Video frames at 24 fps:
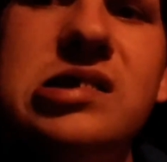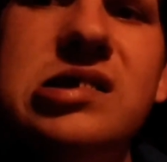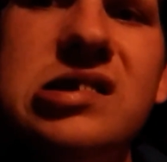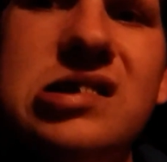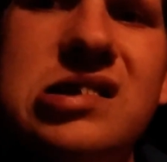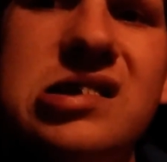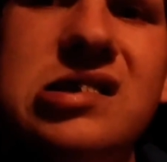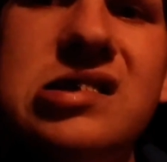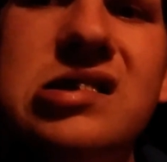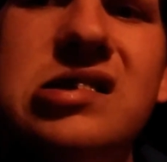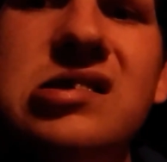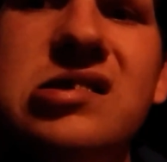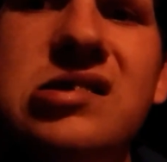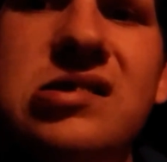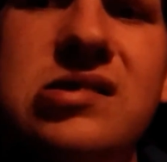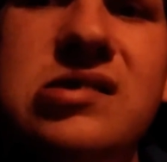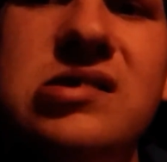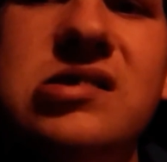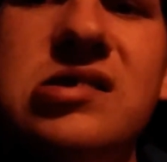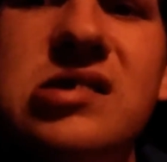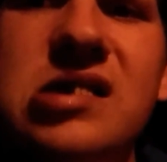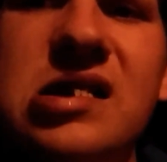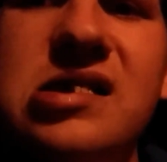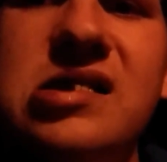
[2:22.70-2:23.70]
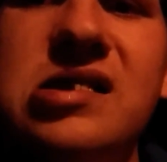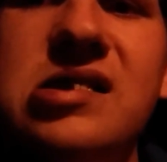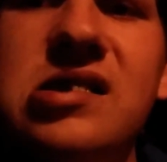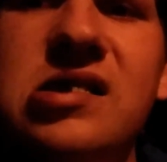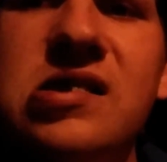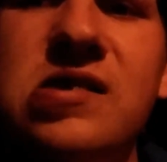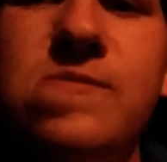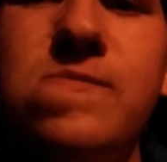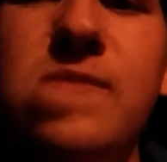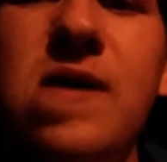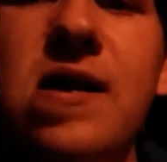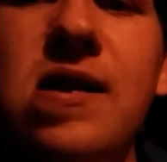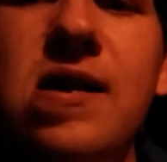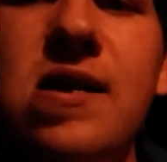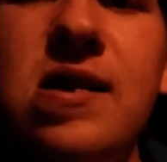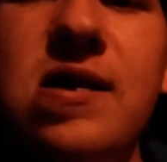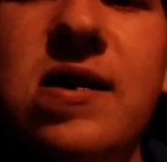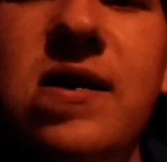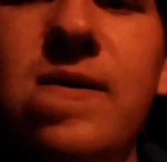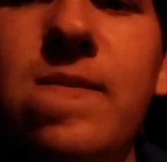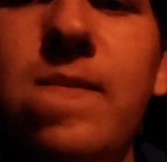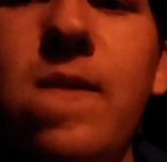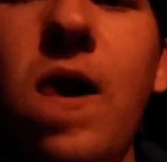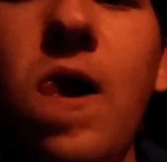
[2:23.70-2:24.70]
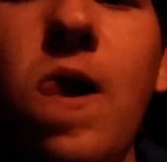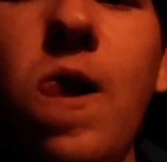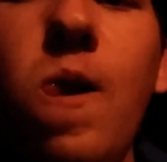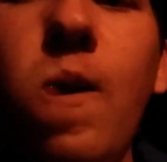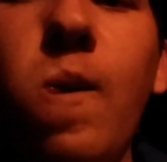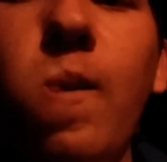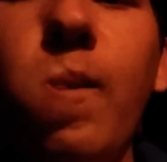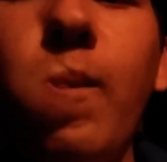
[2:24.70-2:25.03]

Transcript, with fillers: Only thing I do is right there in my lip.